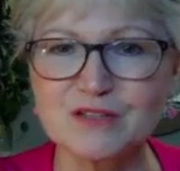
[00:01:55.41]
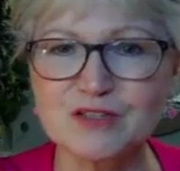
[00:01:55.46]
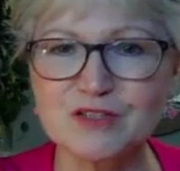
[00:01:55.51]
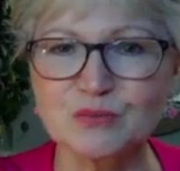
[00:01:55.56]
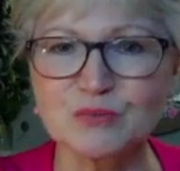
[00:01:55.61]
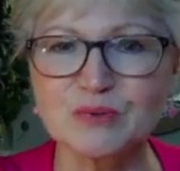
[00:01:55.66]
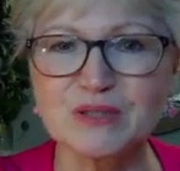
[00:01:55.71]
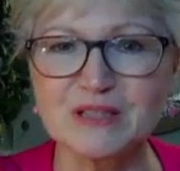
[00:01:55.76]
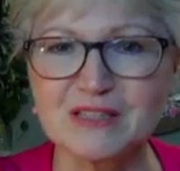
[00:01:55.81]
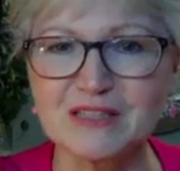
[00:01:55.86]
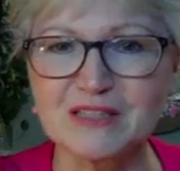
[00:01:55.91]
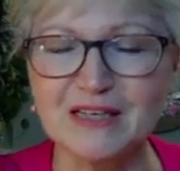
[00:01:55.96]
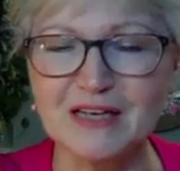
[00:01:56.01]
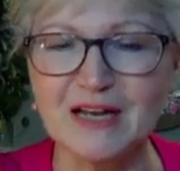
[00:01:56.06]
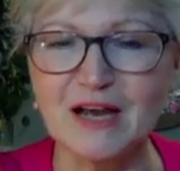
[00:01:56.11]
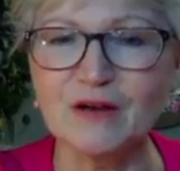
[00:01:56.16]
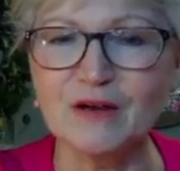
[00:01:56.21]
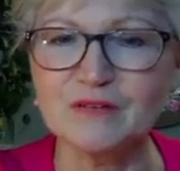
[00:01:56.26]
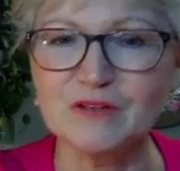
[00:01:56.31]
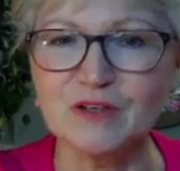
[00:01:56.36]
to really
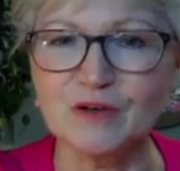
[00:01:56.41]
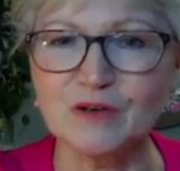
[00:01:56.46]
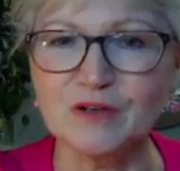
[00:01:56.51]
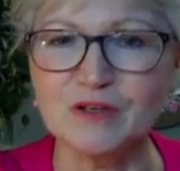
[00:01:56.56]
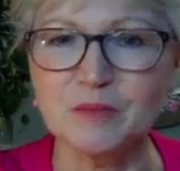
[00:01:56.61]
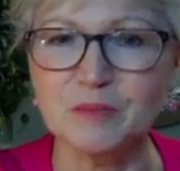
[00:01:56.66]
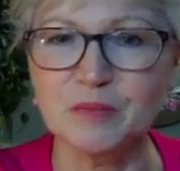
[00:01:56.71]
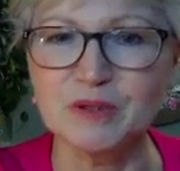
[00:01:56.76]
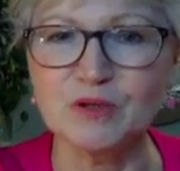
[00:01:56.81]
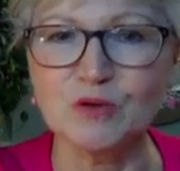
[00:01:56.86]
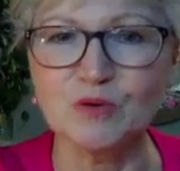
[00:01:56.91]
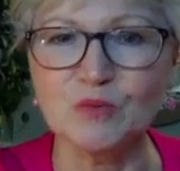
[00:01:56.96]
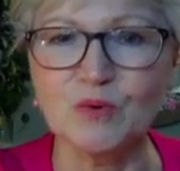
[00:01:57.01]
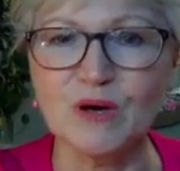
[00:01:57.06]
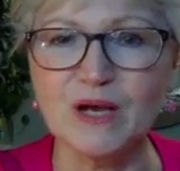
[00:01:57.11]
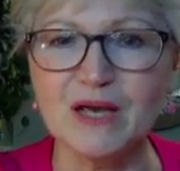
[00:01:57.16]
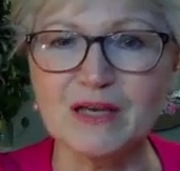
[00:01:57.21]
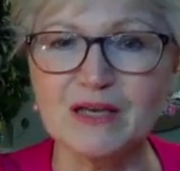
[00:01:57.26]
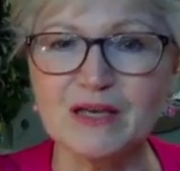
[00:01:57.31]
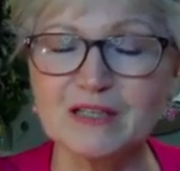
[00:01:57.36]
get out there in a bigger
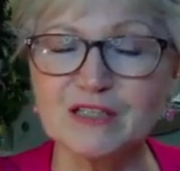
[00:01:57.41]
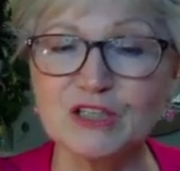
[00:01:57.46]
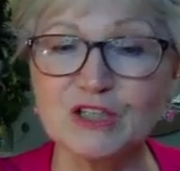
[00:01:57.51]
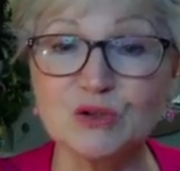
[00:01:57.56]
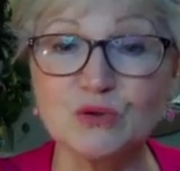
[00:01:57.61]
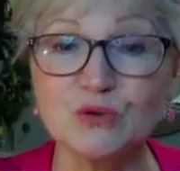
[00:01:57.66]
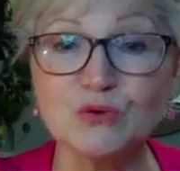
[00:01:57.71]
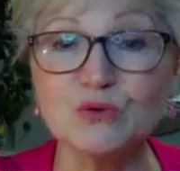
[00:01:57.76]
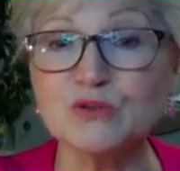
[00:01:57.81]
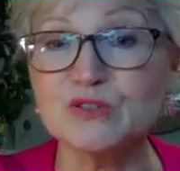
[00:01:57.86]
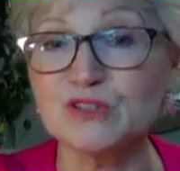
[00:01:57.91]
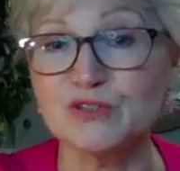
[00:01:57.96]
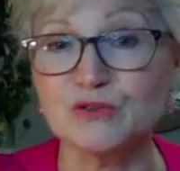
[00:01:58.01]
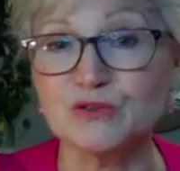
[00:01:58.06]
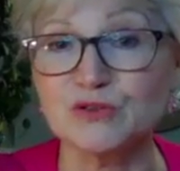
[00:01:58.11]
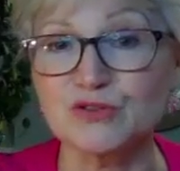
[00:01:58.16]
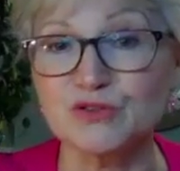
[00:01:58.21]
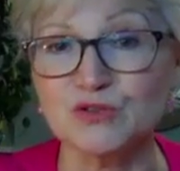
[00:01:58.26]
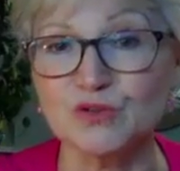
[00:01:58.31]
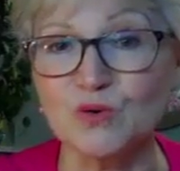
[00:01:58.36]
way and use
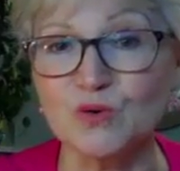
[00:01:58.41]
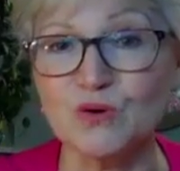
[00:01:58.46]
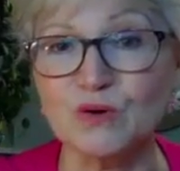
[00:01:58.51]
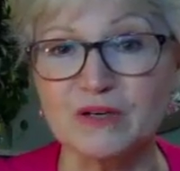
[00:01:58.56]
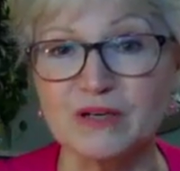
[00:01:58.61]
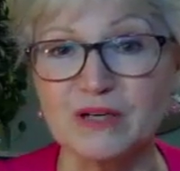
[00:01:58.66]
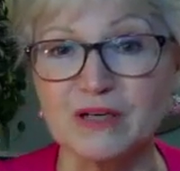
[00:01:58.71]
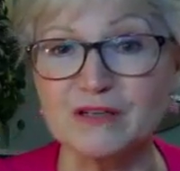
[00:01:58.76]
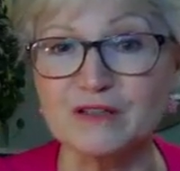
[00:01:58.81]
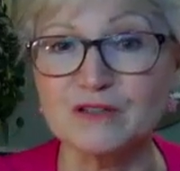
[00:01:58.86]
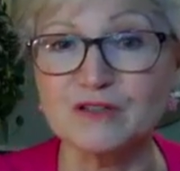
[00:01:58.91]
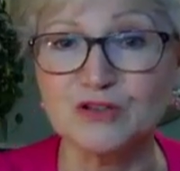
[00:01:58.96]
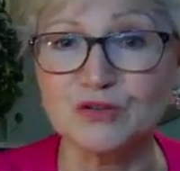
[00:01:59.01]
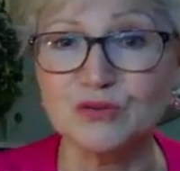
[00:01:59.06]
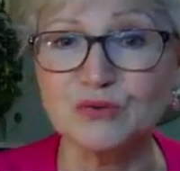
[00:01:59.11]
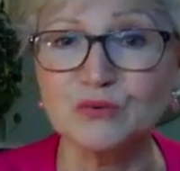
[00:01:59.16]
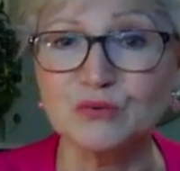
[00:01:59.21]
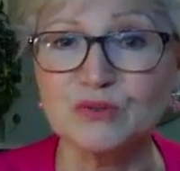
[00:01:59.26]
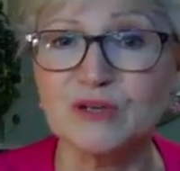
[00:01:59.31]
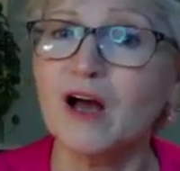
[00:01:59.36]
your story
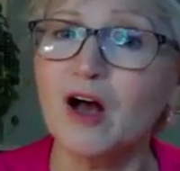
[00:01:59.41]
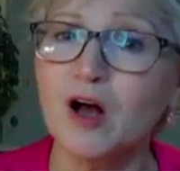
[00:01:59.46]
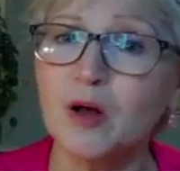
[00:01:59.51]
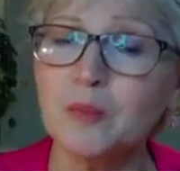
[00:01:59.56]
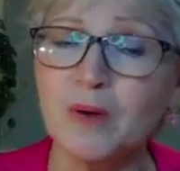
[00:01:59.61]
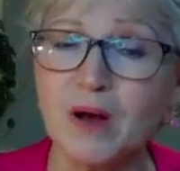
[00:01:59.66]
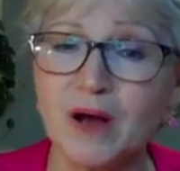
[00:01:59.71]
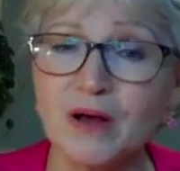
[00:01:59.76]
too to help